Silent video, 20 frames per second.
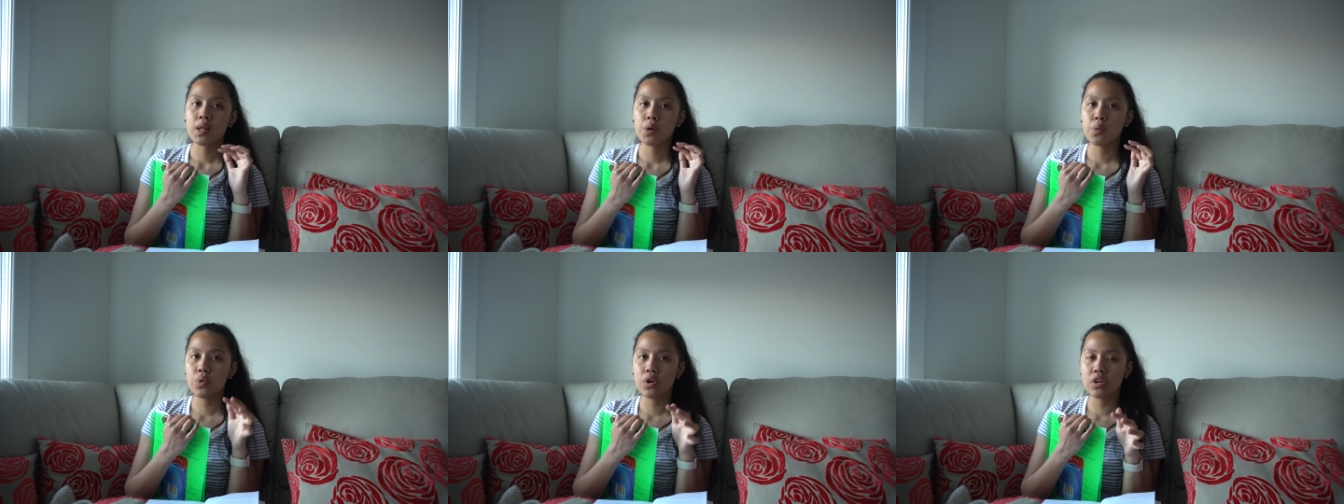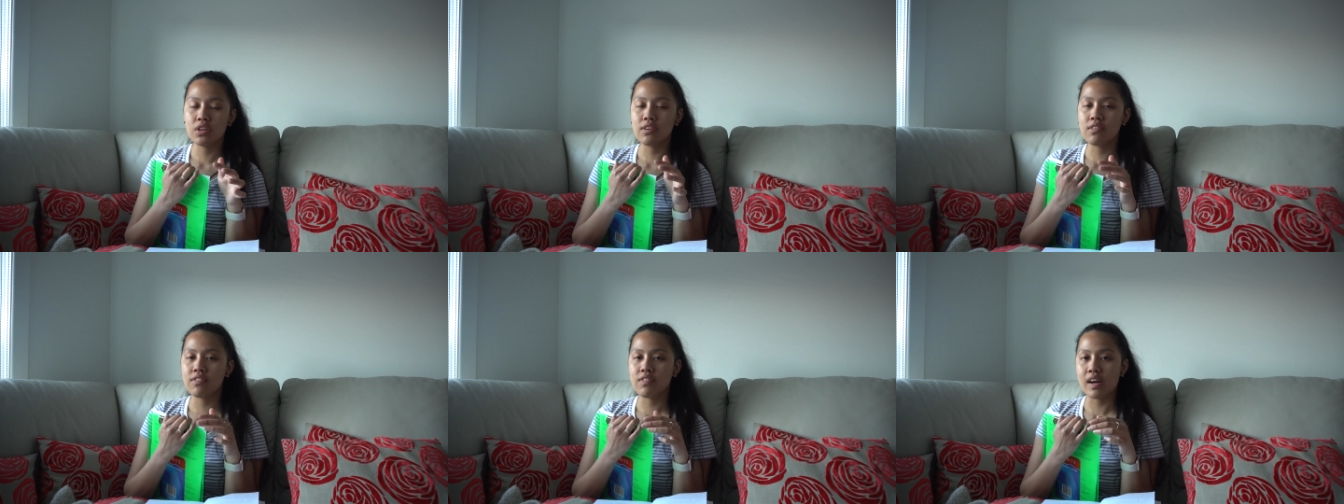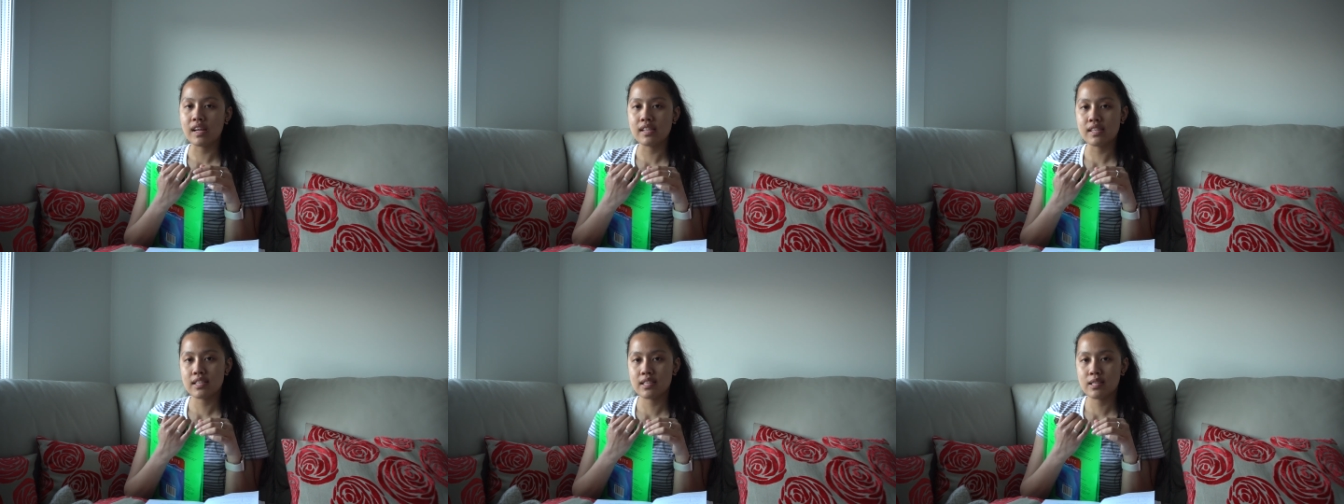what you
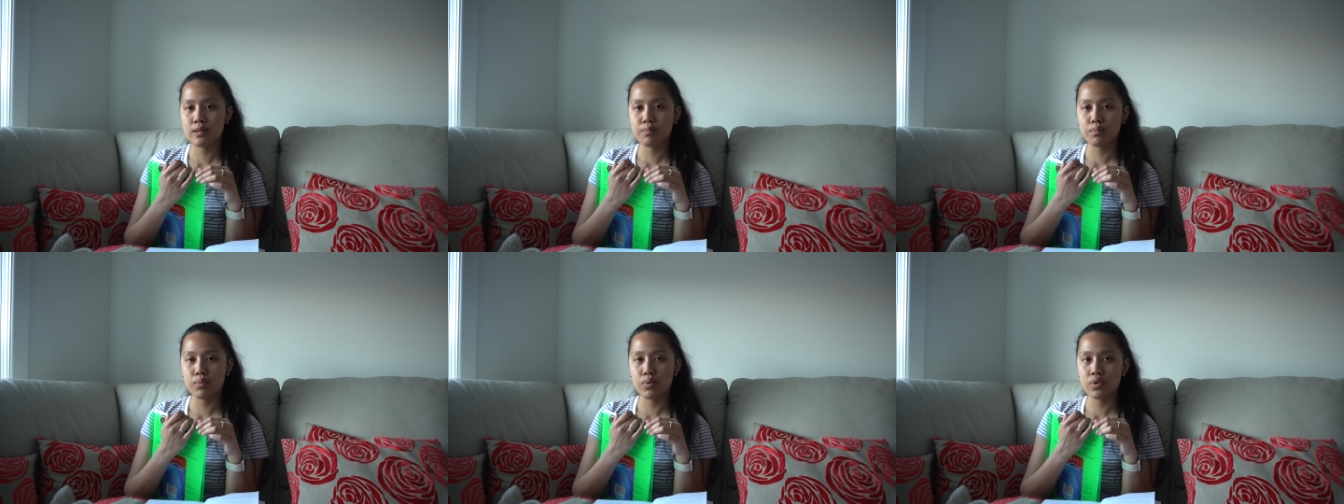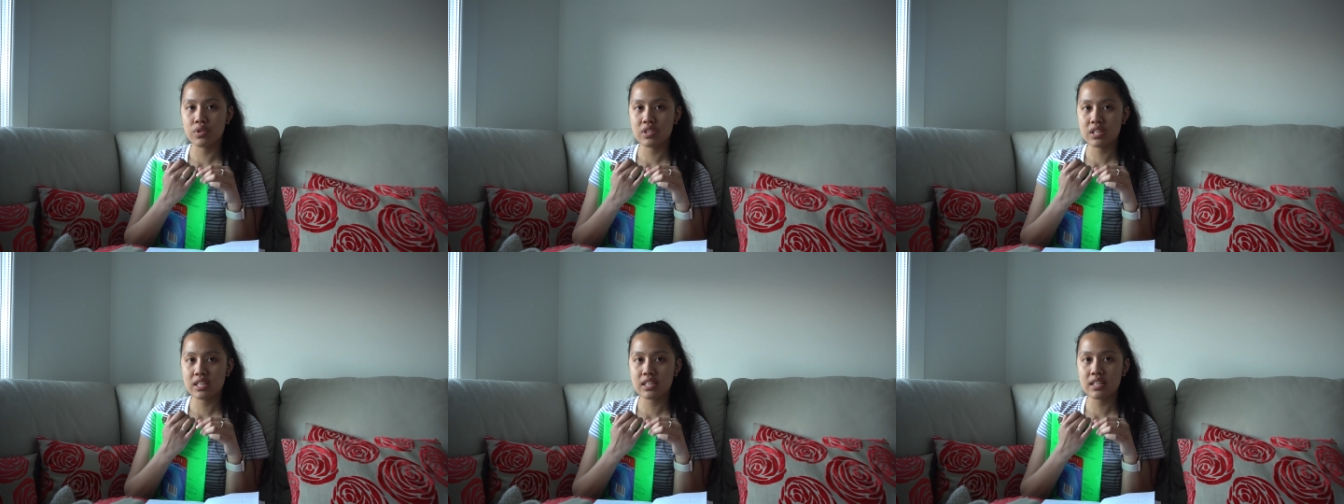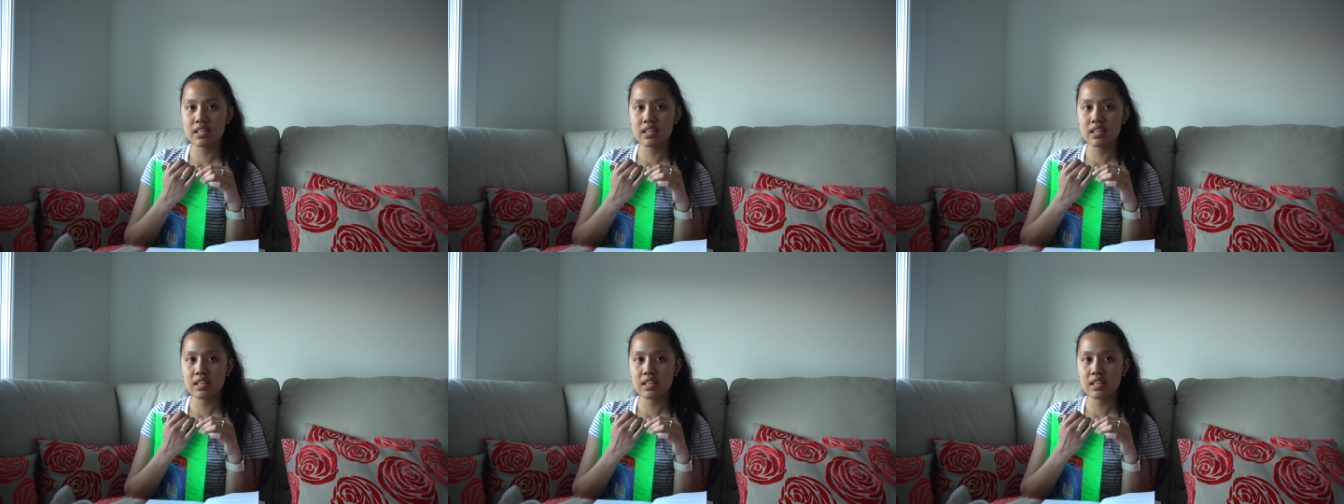find is important